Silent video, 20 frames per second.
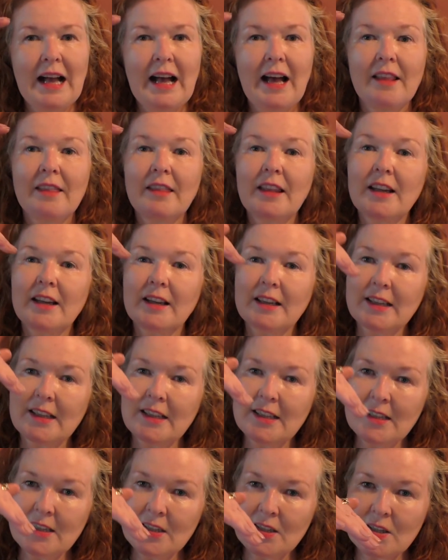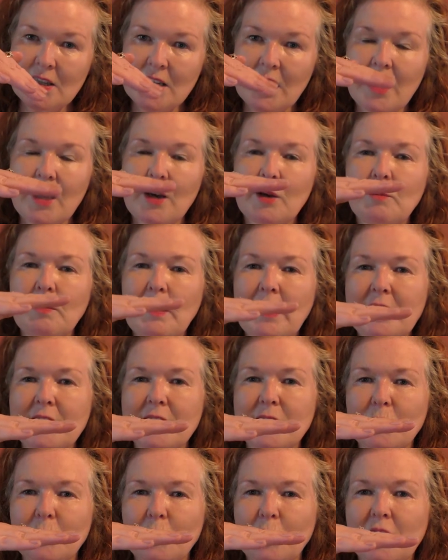and then I'll ease down back
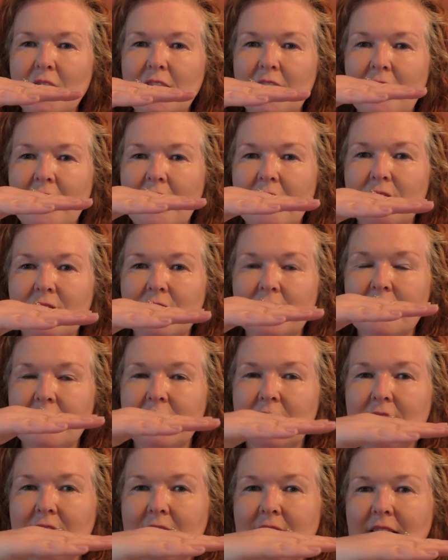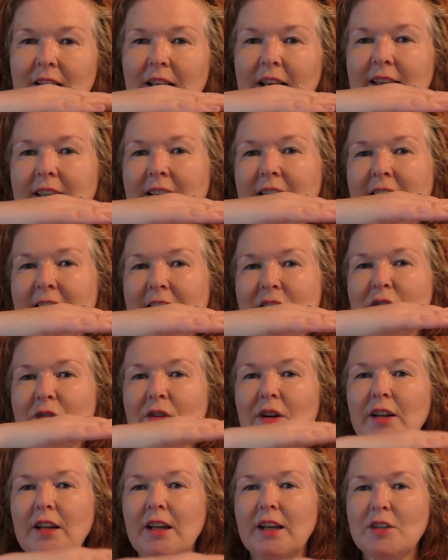to the working level, and then later
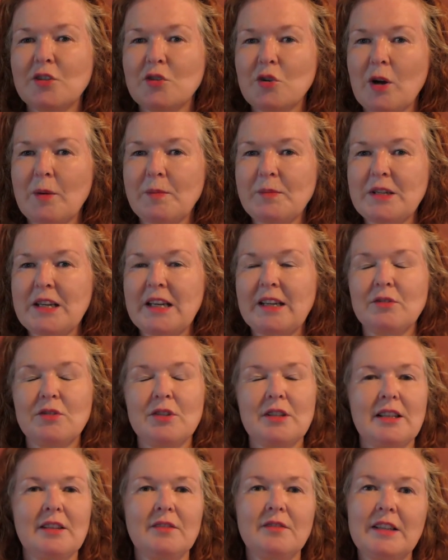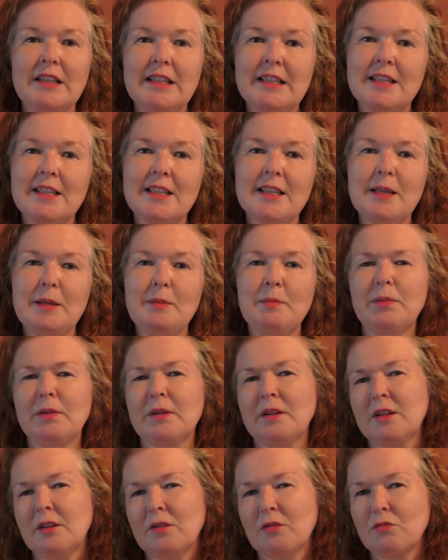on I'll drop down to that very deep,
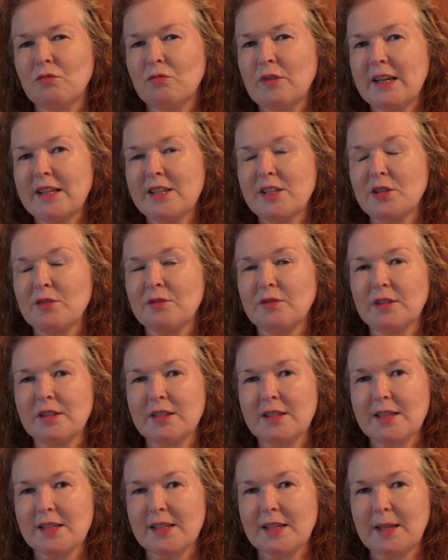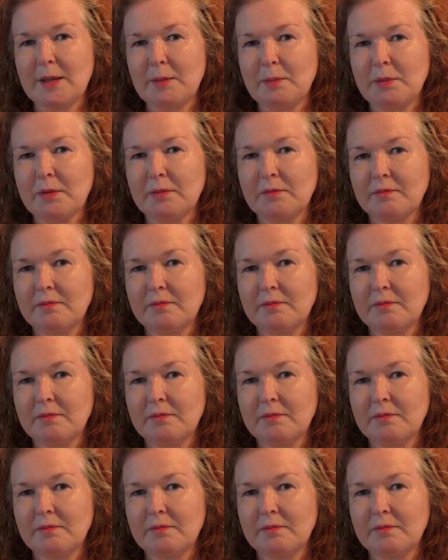restful sleep.